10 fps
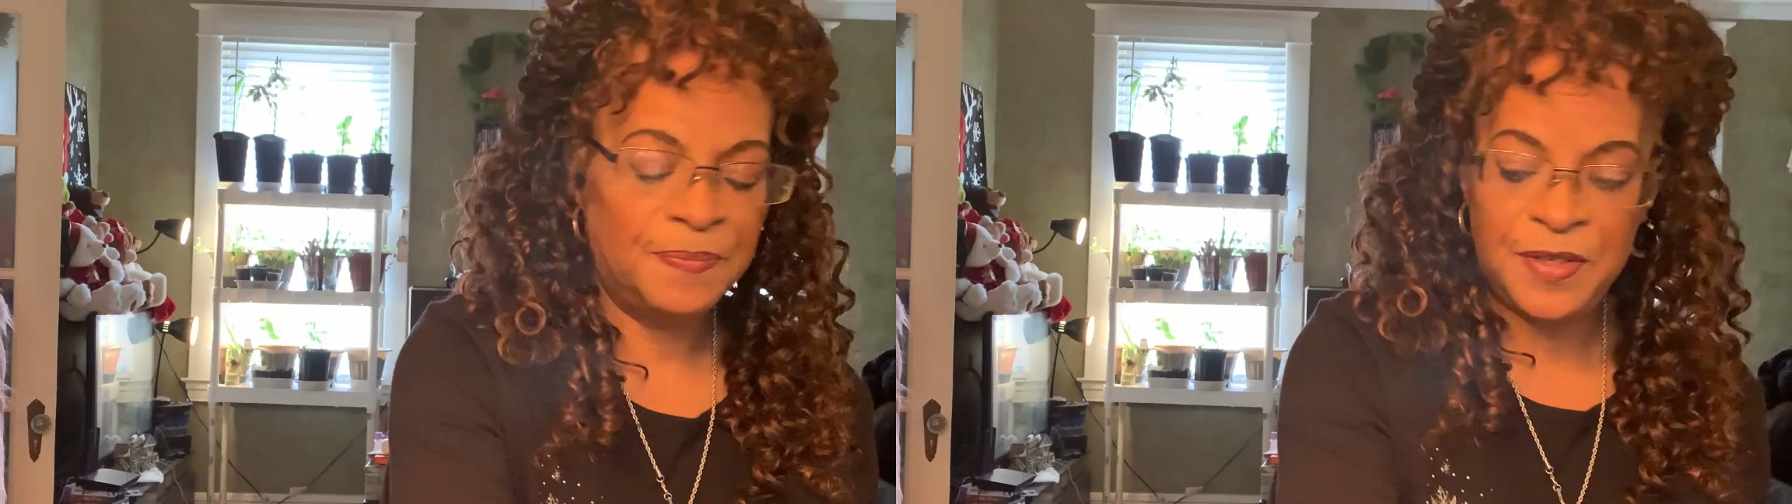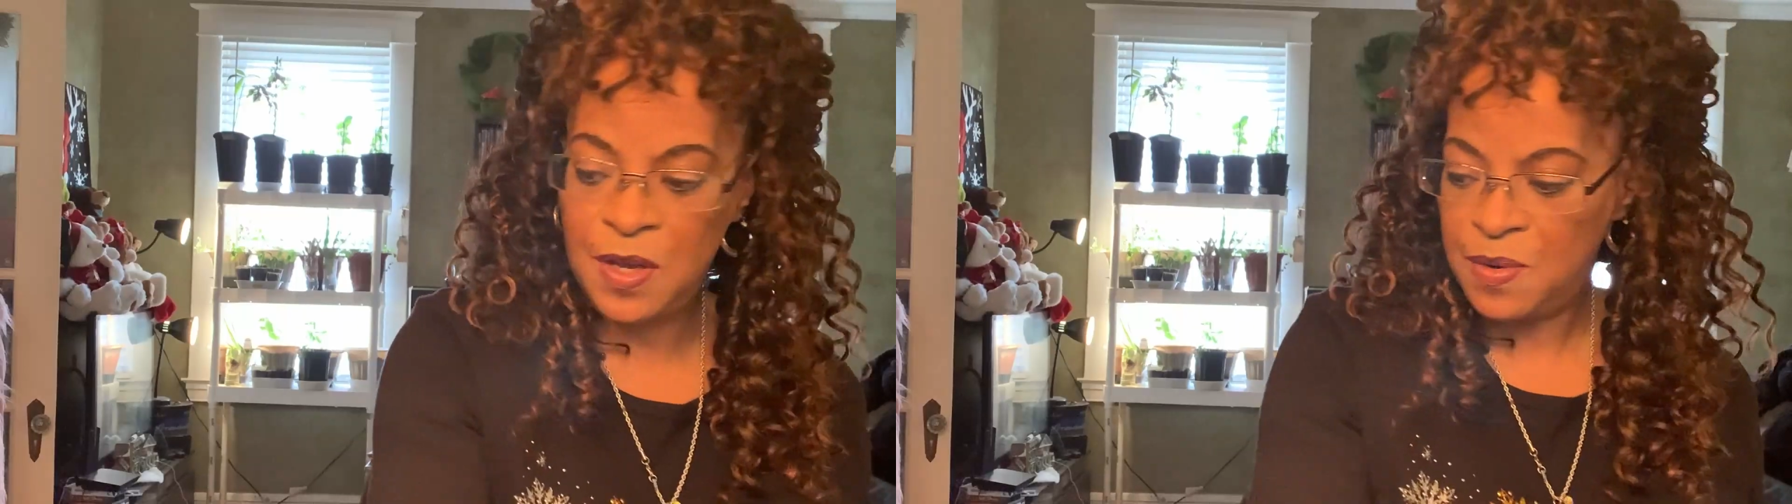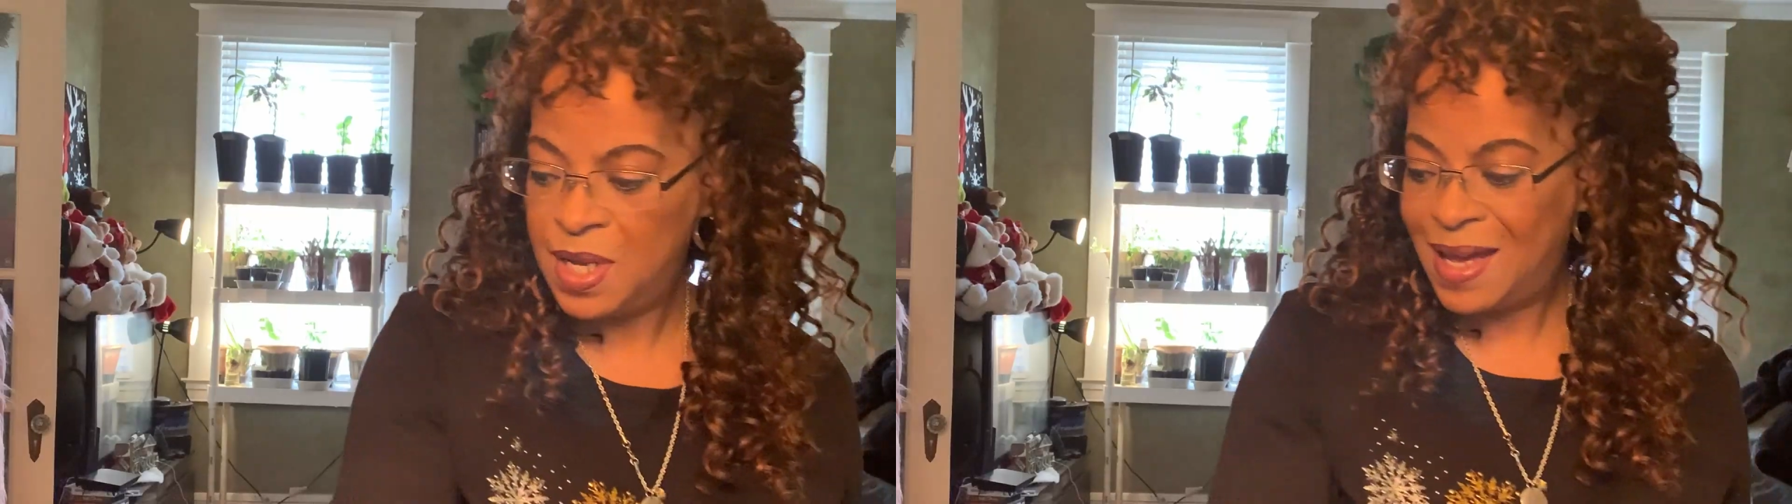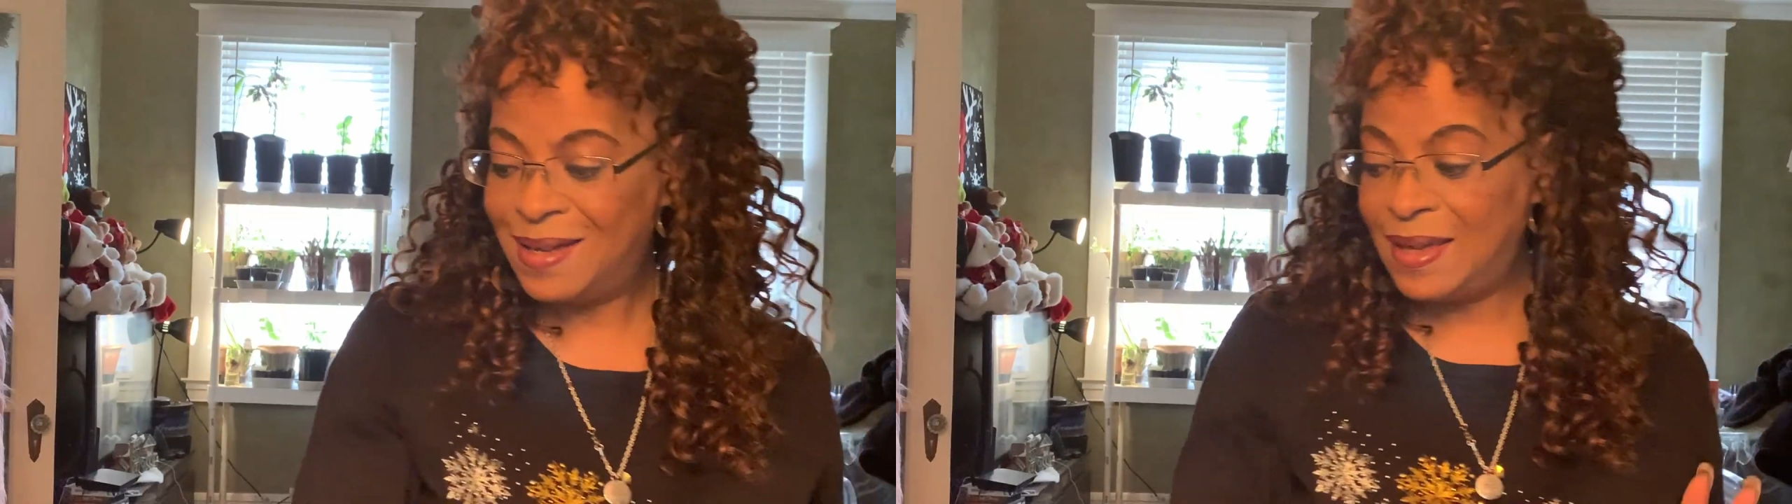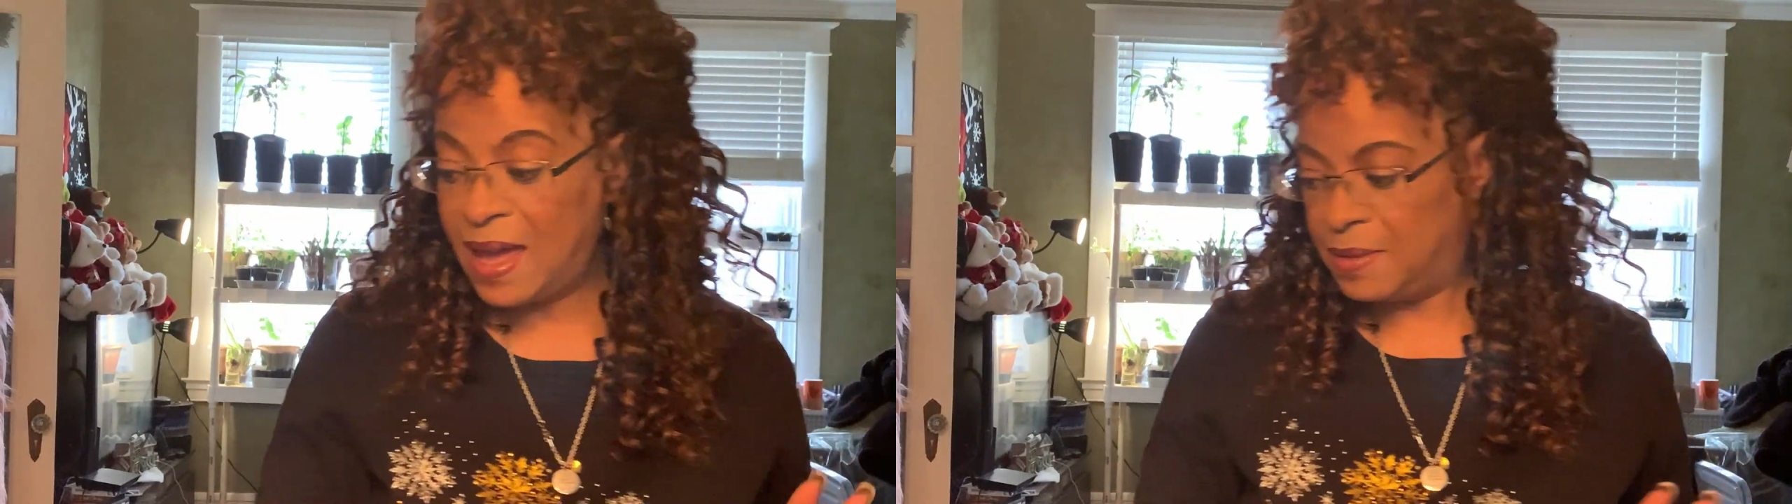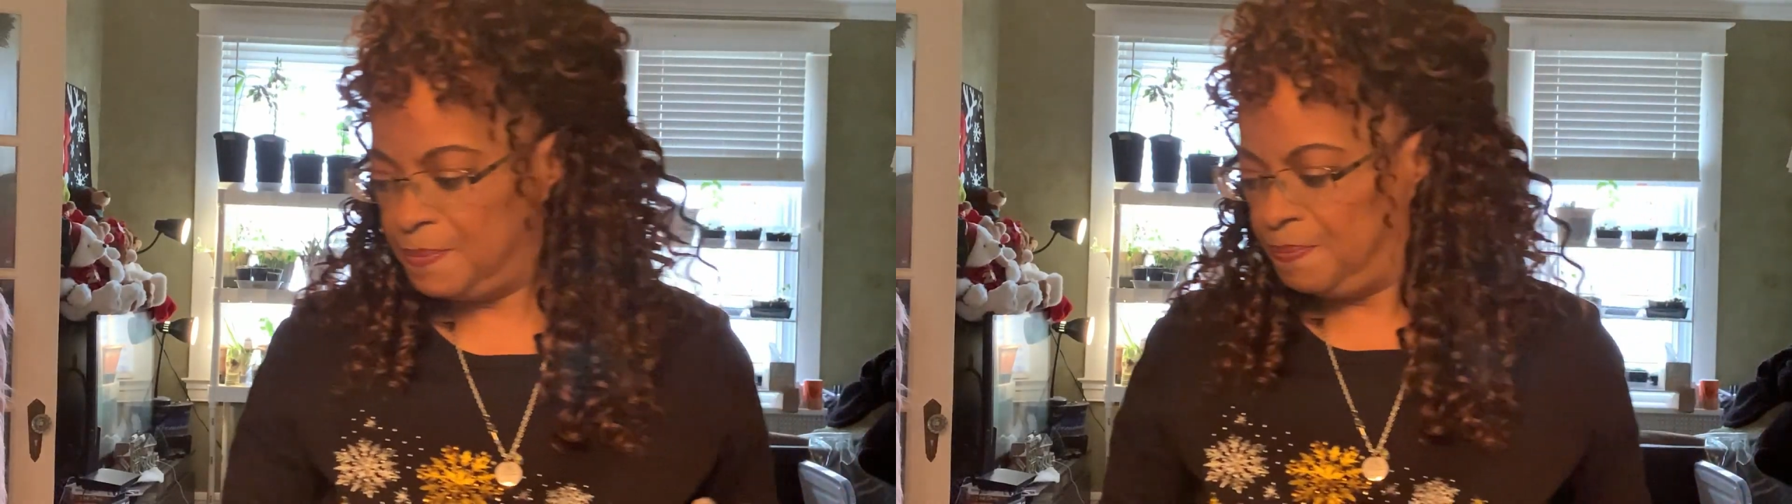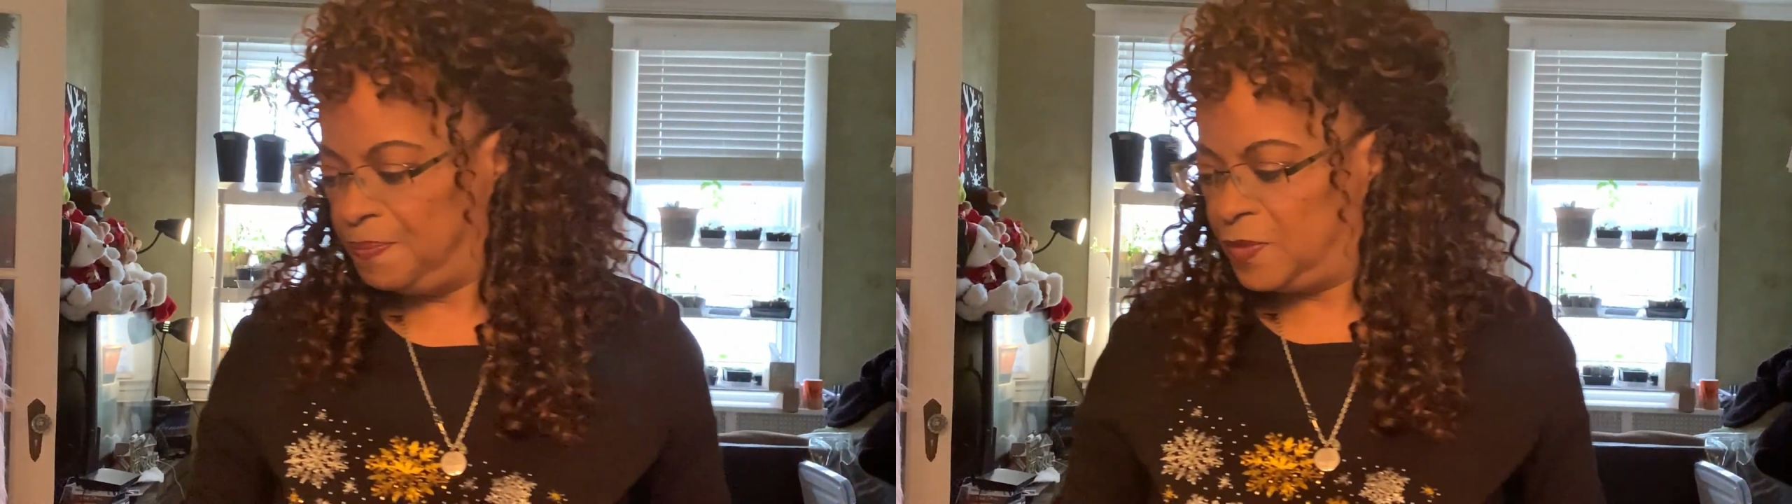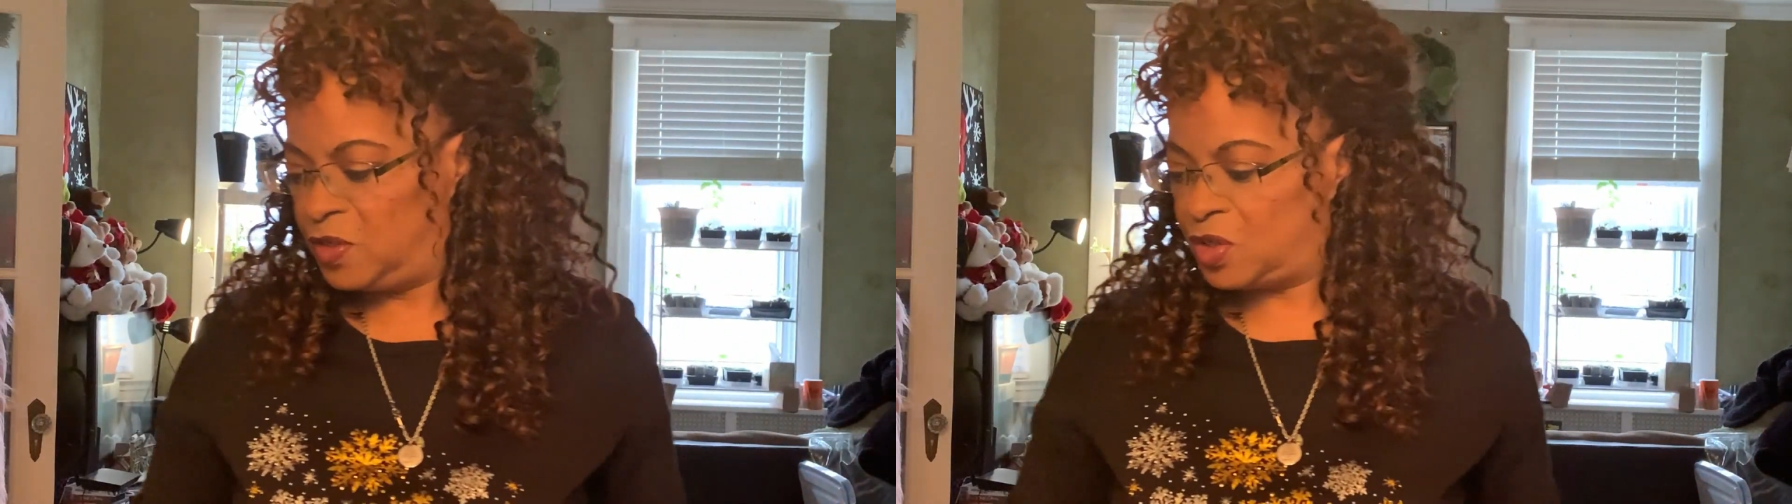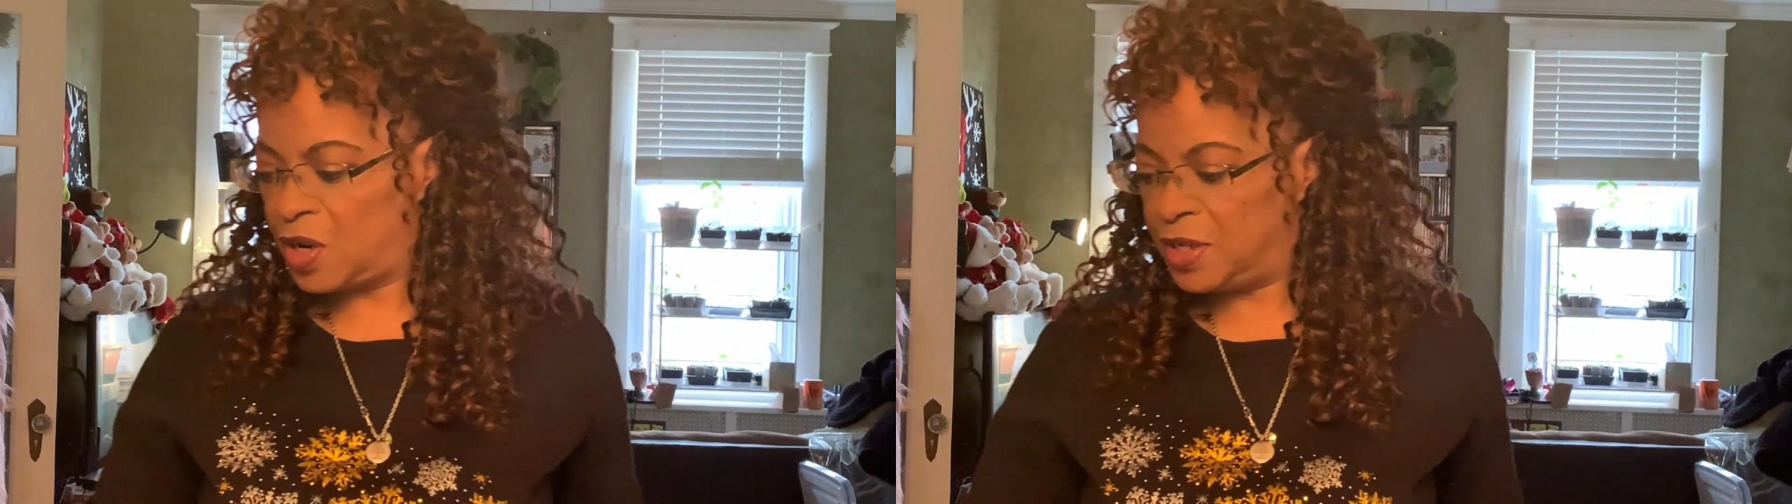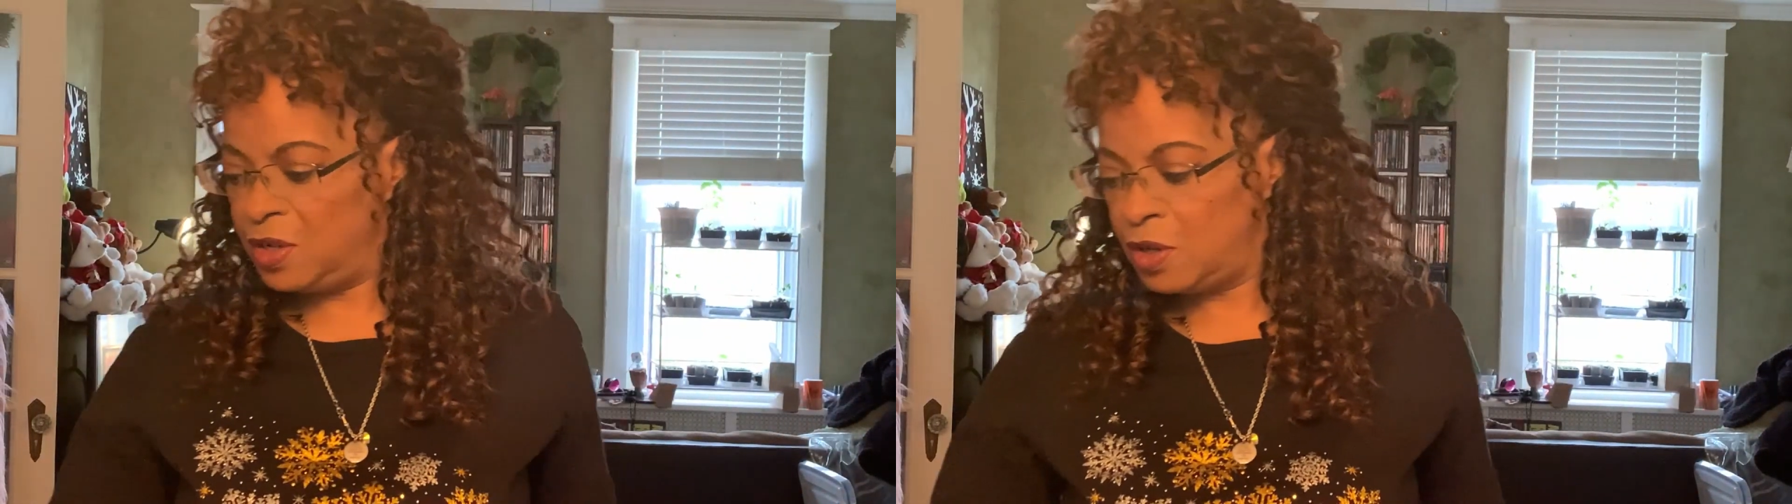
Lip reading: So again, starting your